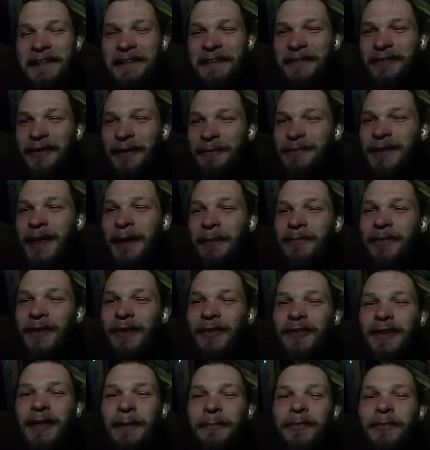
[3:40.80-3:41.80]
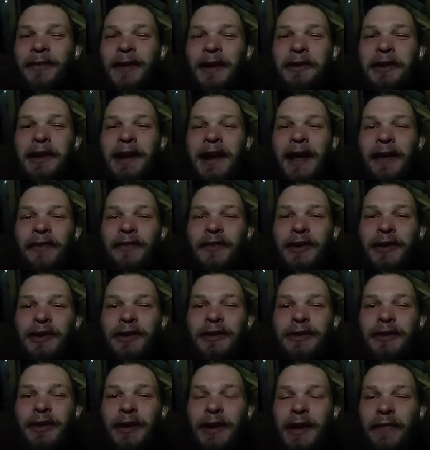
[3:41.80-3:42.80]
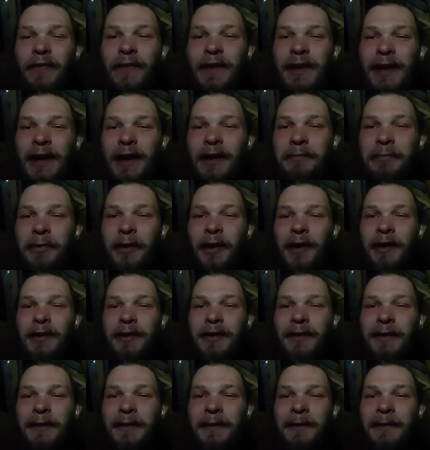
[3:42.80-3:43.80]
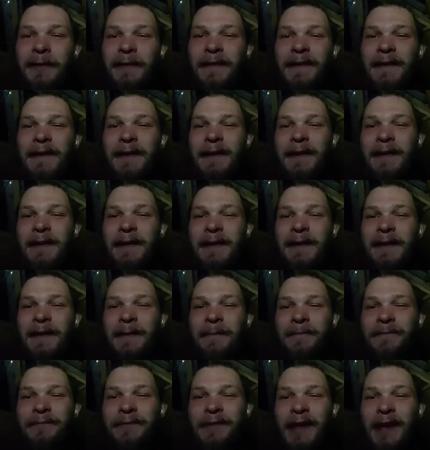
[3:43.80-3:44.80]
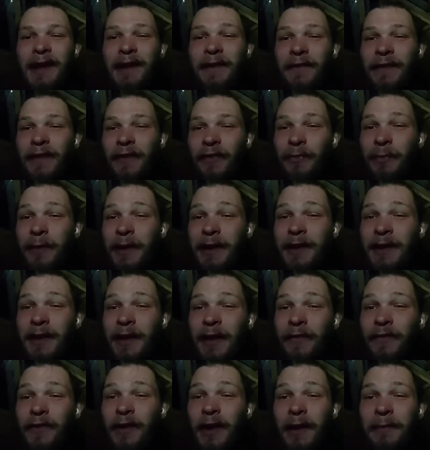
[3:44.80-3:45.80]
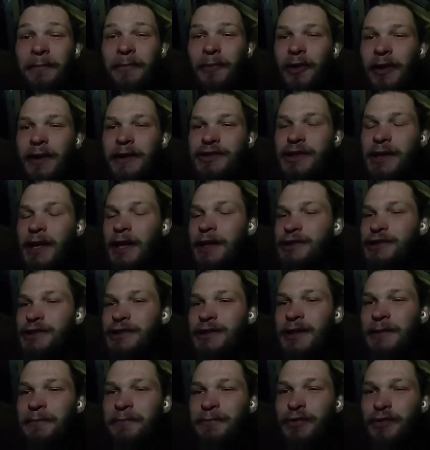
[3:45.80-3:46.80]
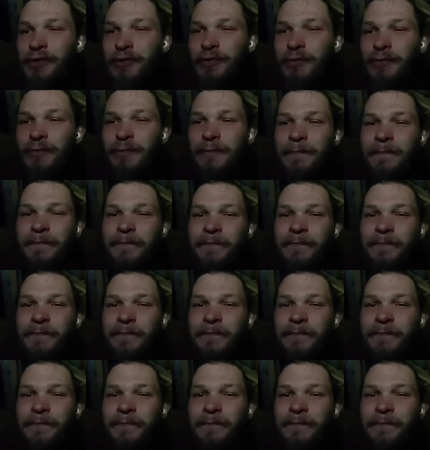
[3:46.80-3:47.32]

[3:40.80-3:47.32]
Sometimes he slips out and has a good look at the ink pot, and in this way he has got more education than Pooh.